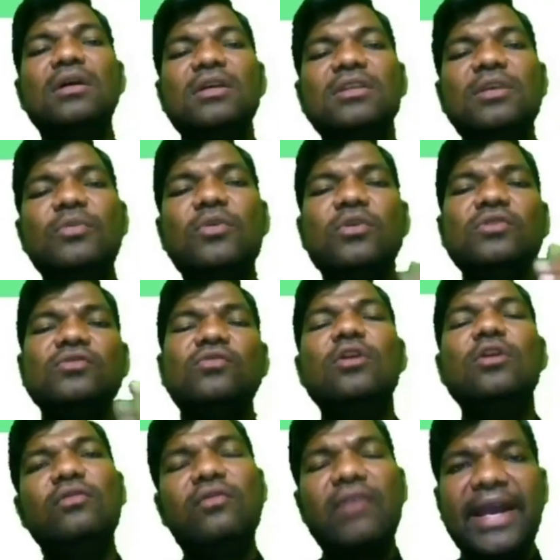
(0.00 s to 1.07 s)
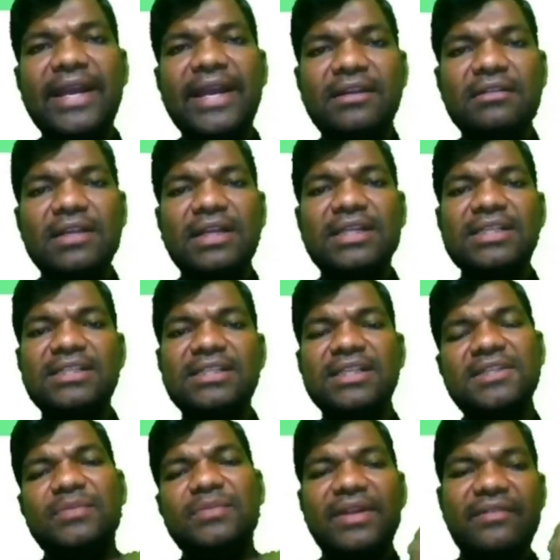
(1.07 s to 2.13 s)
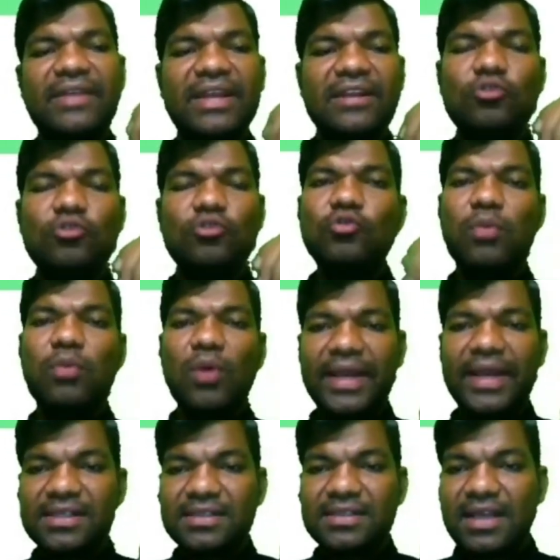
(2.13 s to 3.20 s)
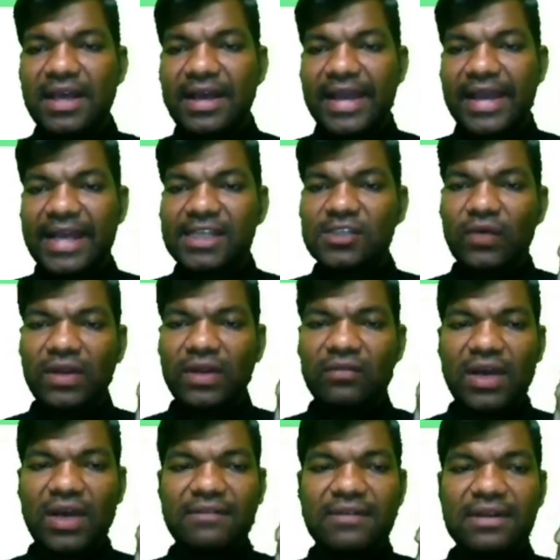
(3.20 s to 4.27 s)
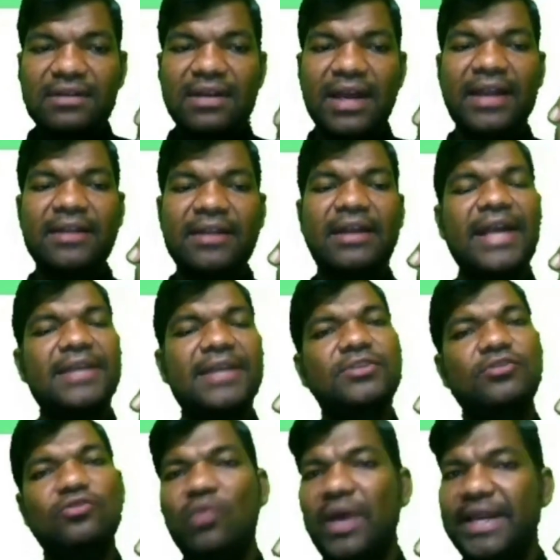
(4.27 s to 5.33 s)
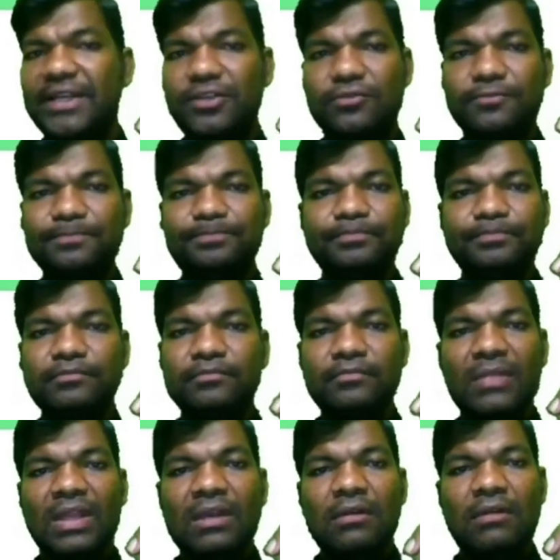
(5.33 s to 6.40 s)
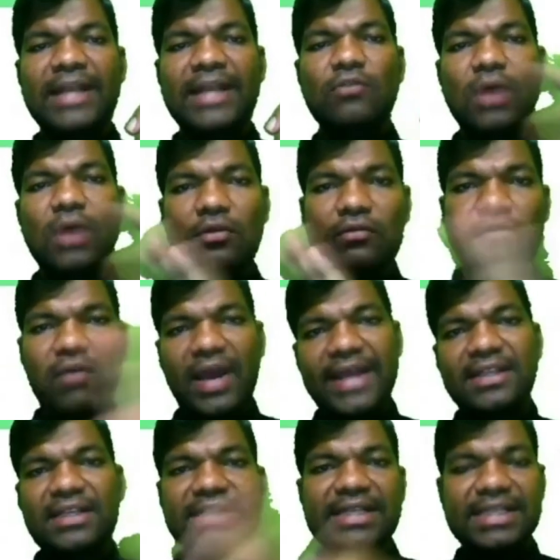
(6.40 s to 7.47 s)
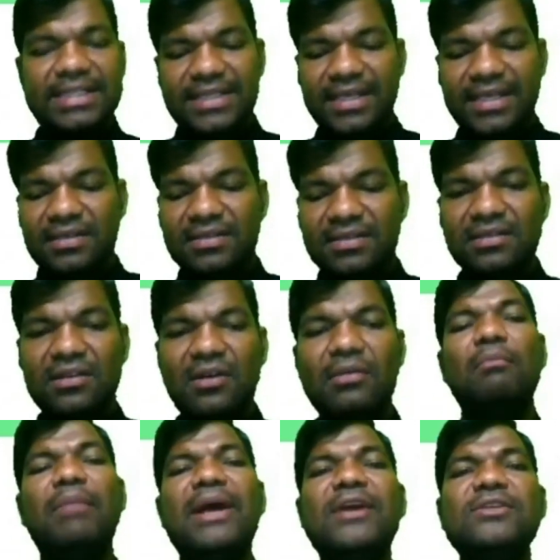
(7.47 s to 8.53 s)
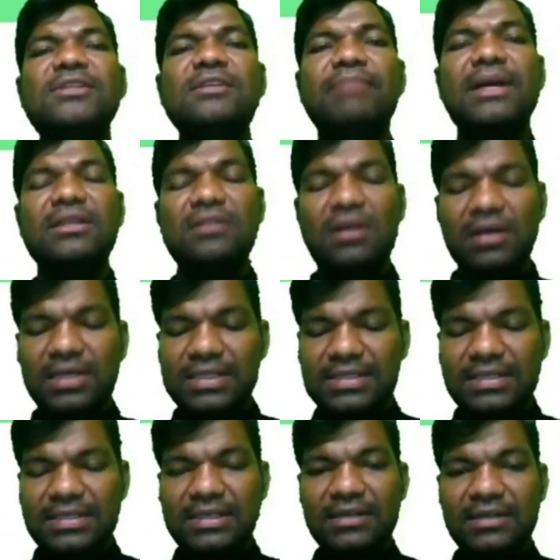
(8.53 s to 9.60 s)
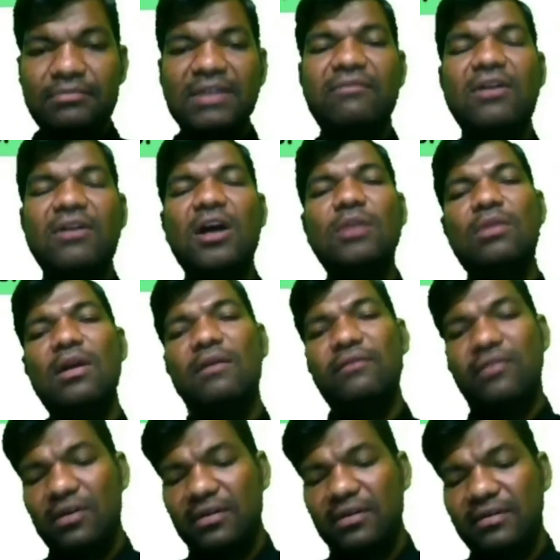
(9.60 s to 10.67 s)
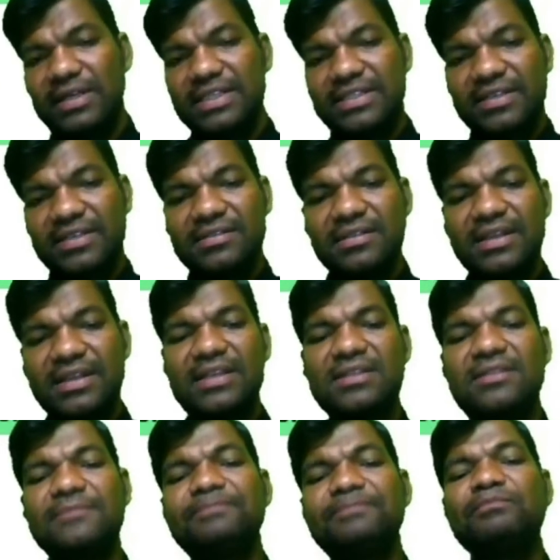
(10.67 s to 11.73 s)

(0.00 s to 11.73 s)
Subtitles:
Suppose you want to find the distance between 2 points x1 y1 and x2 y2, right? You want to find the distance by using Pythagoras theorem. The formula for distance is